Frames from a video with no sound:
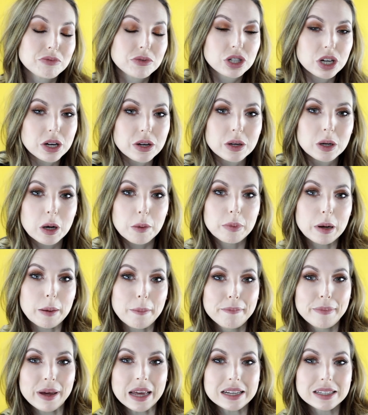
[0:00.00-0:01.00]
show you a couple
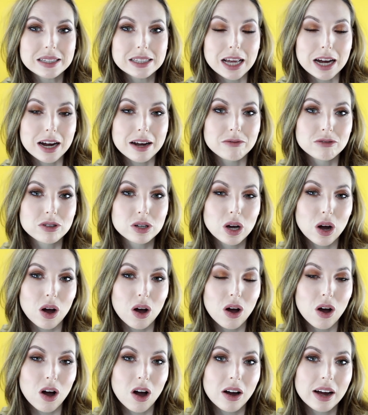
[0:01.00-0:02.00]
of bits that I've
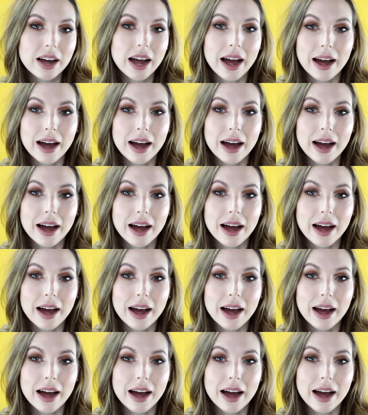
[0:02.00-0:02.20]
got.